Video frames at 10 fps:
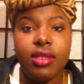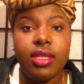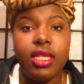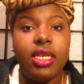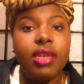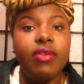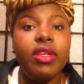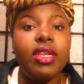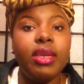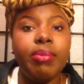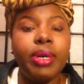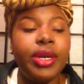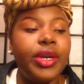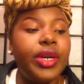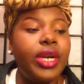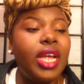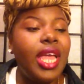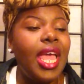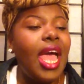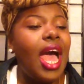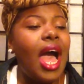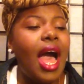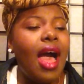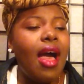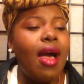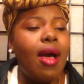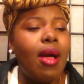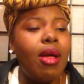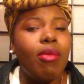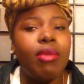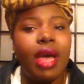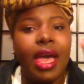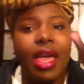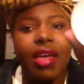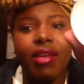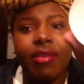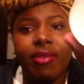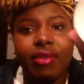the Nivea lip butter, I have